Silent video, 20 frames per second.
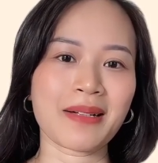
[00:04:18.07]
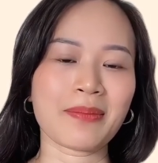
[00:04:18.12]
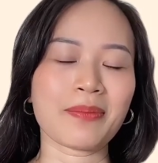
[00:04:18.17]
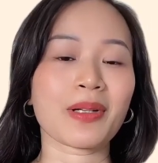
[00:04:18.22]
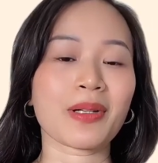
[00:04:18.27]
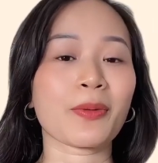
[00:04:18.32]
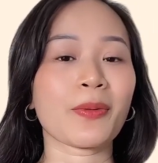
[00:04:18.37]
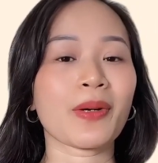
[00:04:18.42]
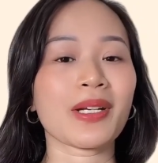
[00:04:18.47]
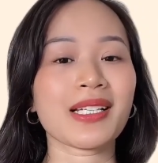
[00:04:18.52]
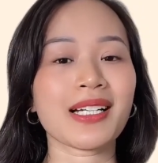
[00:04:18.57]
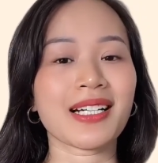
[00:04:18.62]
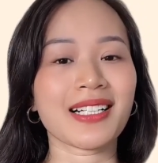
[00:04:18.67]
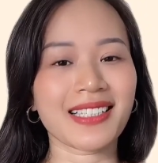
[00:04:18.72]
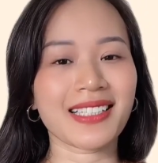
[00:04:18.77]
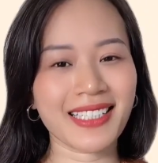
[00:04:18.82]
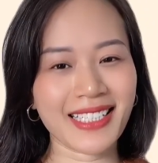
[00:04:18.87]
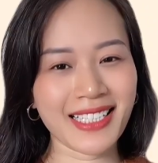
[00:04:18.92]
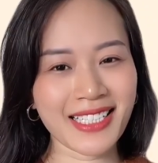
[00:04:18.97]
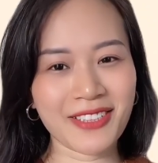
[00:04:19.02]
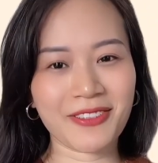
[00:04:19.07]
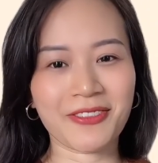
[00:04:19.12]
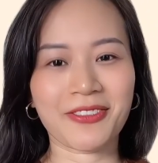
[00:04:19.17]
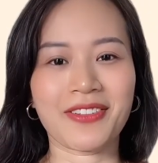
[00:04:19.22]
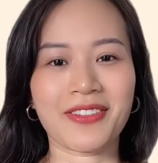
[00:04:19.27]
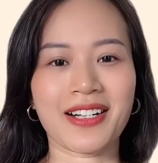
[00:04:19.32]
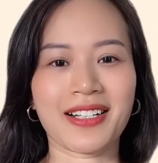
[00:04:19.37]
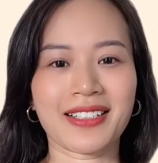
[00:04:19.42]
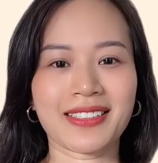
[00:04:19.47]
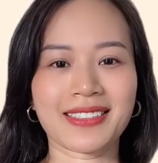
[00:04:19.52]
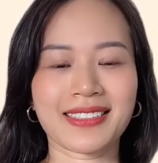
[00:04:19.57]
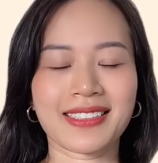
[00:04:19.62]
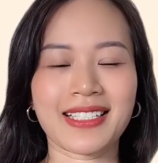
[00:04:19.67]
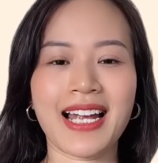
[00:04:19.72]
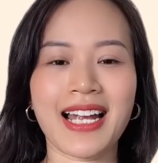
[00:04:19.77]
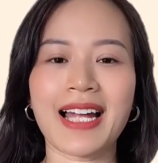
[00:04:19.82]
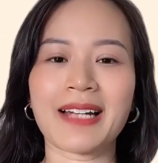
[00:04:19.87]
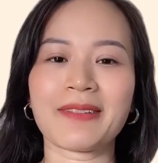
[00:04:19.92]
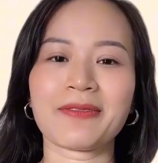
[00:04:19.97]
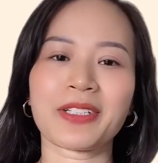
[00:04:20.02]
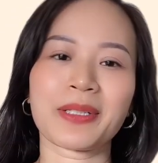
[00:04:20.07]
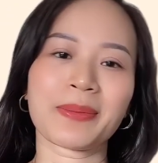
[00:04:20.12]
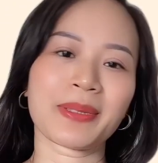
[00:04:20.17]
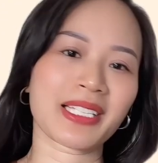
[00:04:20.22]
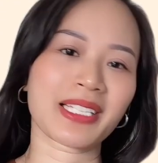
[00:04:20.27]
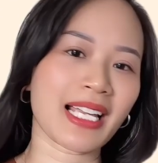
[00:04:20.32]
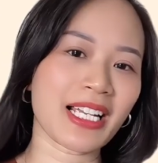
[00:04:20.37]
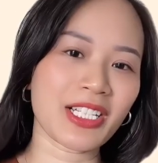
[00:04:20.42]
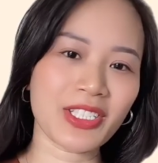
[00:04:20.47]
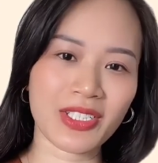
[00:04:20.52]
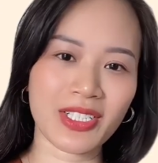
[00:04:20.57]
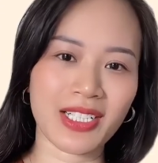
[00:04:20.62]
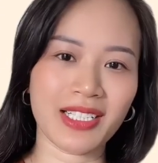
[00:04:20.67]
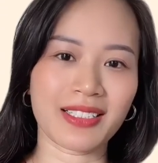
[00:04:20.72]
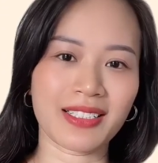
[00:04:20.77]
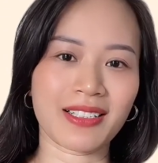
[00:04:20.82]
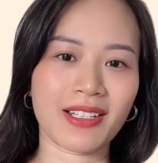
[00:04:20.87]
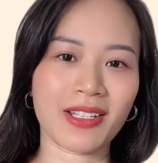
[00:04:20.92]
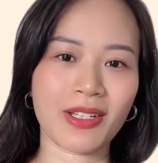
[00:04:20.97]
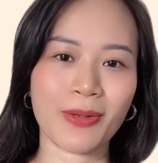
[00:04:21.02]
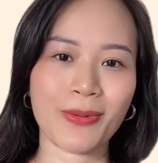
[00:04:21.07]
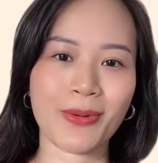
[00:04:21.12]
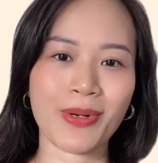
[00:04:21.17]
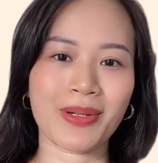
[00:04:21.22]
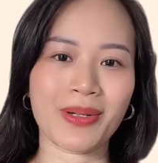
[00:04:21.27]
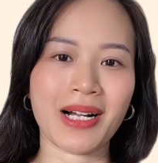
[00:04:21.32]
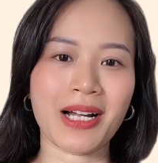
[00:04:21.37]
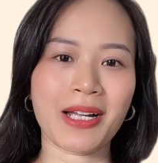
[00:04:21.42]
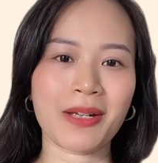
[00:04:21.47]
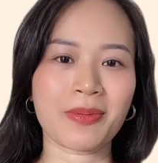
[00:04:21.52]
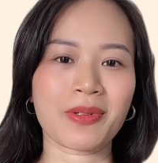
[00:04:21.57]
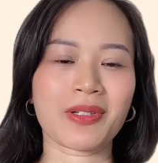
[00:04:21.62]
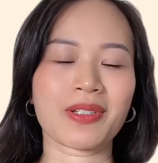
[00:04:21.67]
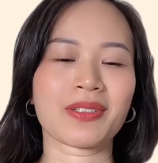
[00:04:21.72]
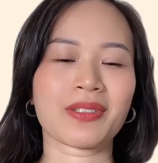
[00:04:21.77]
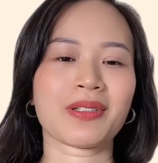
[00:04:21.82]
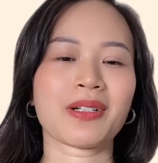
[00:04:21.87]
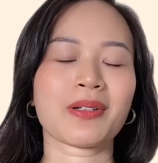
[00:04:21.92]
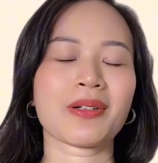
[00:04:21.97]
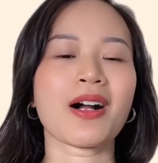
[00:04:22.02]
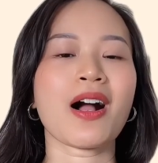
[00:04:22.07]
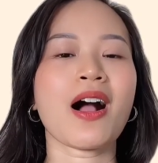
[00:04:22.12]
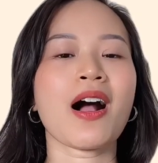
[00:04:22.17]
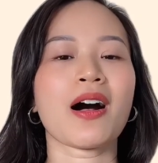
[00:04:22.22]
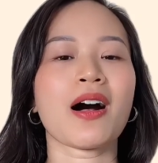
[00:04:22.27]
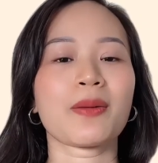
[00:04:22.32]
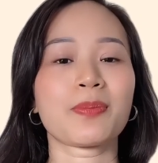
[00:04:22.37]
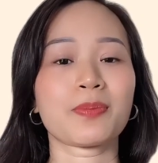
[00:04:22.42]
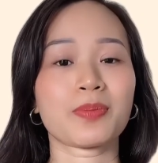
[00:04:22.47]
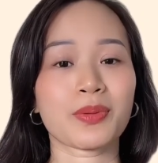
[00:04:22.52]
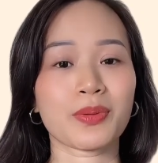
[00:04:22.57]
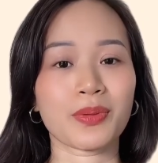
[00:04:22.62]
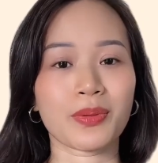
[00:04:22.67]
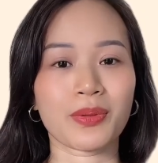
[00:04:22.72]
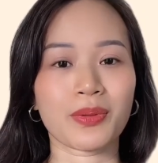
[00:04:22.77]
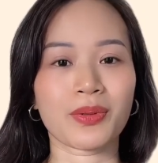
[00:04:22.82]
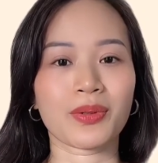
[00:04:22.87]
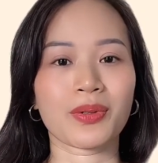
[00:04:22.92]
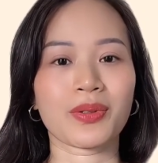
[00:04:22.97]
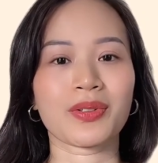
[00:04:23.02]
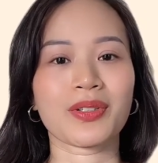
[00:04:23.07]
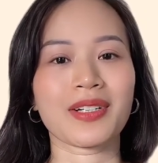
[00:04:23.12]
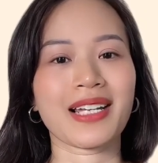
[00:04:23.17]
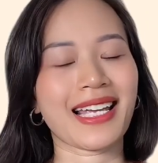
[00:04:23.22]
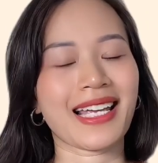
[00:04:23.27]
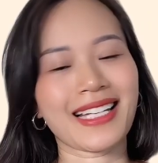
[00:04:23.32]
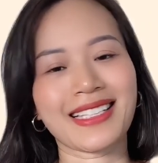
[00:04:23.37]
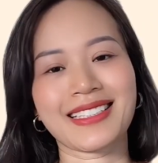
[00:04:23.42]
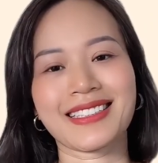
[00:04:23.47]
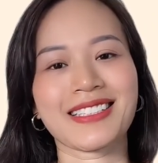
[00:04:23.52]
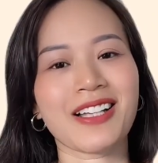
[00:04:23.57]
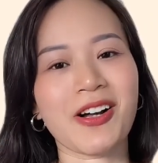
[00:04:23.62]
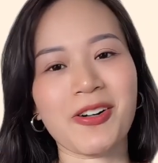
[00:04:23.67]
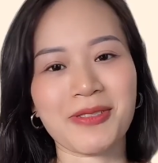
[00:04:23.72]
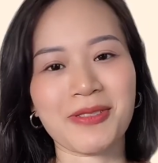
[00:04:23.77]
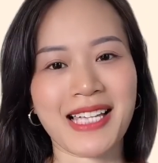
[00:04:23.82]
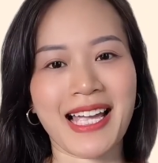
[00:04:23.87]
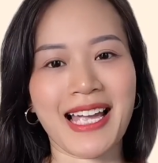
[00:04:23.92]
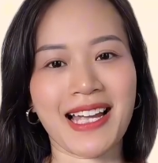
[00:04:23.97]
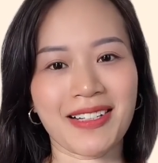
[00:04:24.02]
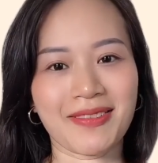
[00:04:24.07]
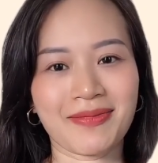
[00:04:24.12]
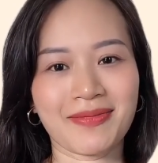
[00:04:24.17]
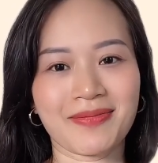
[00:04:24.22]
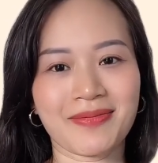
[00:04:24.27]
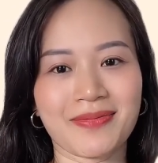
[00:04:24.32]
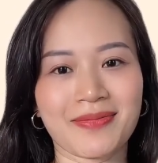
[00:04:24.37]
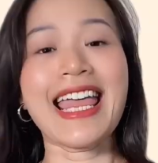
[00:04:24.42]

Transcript: but with a little fun and repetition, you will able approve in no time.